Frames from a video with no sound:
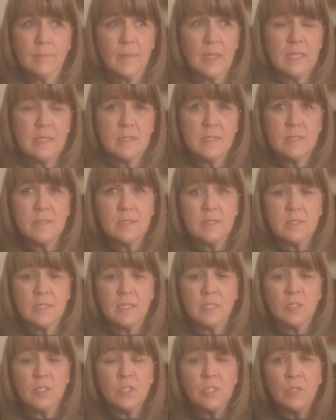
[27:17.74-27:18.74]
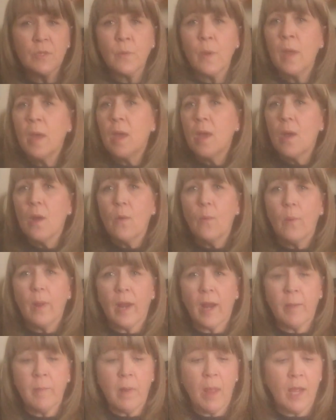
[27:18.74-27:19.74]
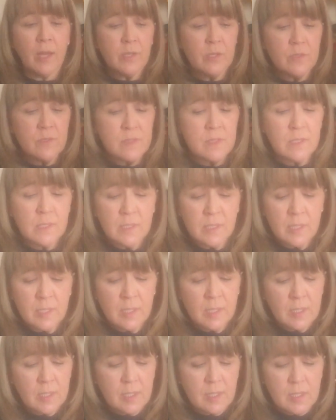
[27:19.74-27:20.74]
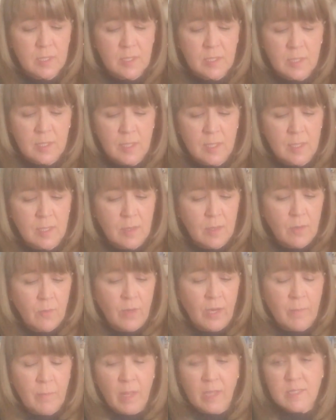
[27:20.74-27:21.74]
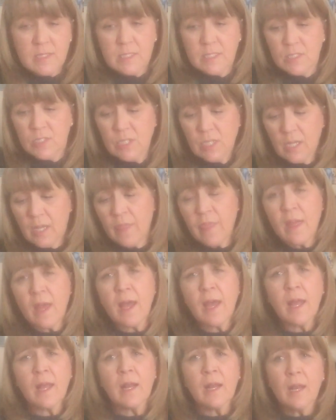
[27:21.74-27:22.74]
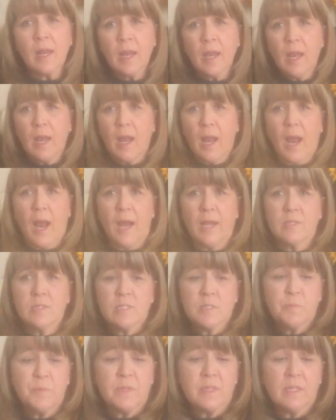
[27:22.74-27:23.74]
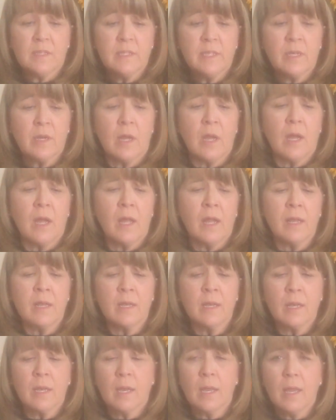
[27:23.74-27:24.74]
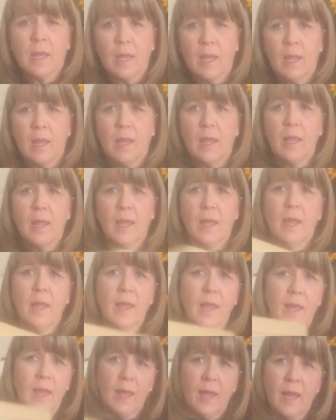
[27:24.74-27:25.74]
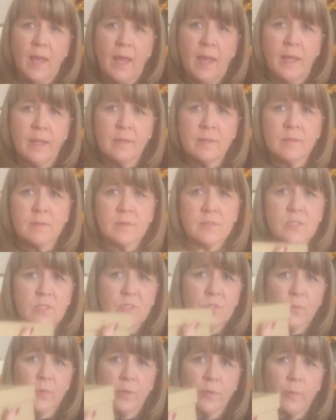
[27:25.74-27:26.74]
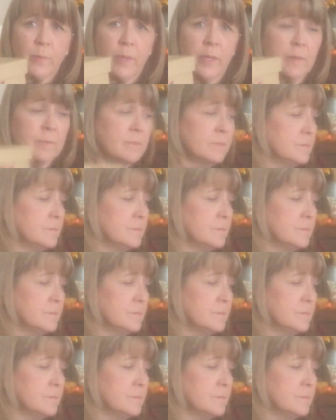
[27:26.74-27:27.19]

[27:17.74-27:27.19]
it's easy to get to. When I'm not using it, when I'm not stitching on that, I just put the lid on and store it away.